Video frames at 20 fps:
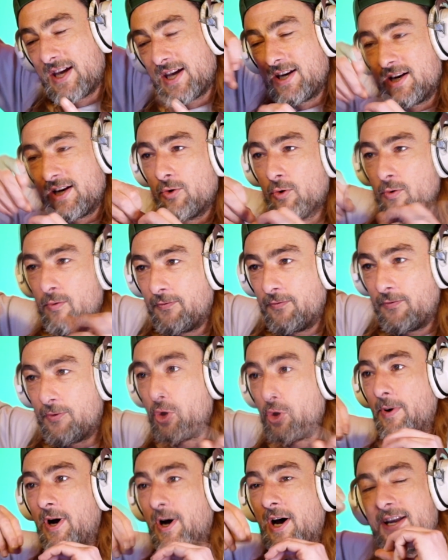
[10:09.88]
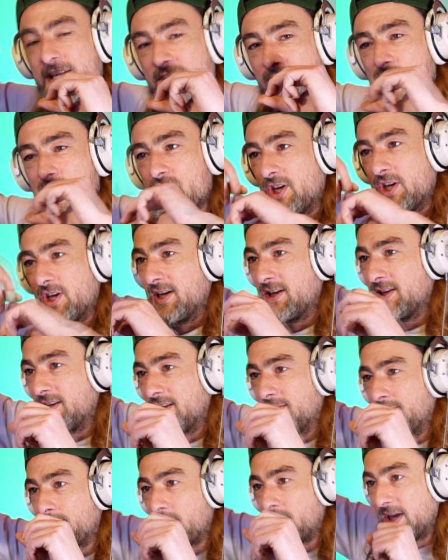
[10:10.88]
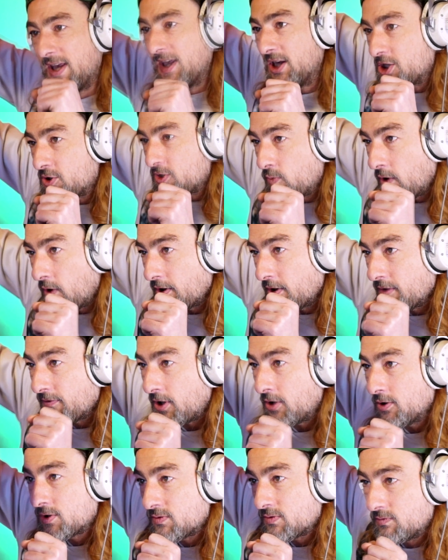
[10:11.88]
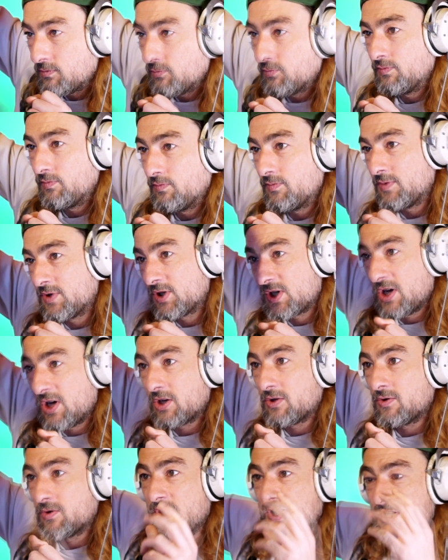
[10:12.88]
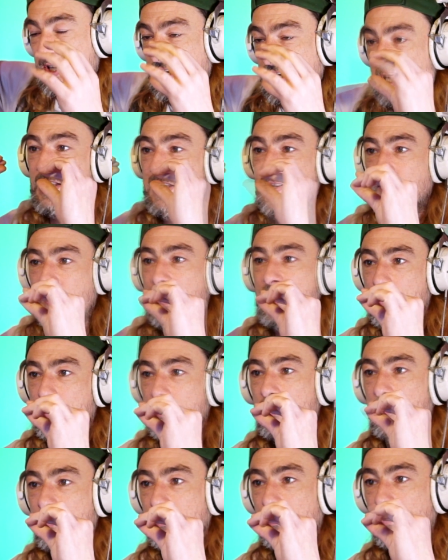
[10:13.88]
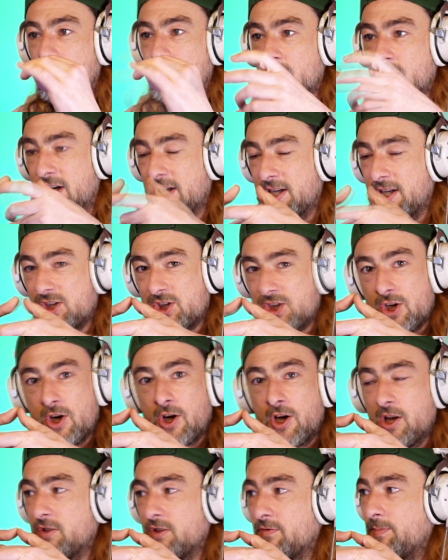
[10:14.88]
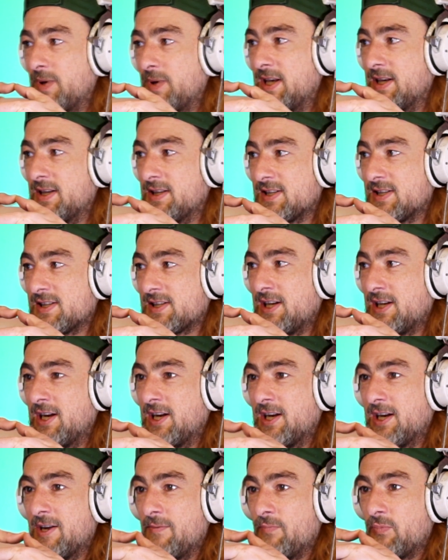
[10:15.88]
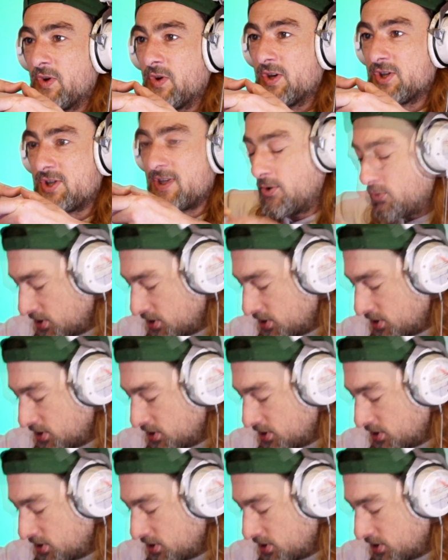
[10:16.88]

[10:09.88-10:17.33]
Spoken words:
they didn't all fall apart individually, but each one of those circles is an individual, like, circle of beads, and so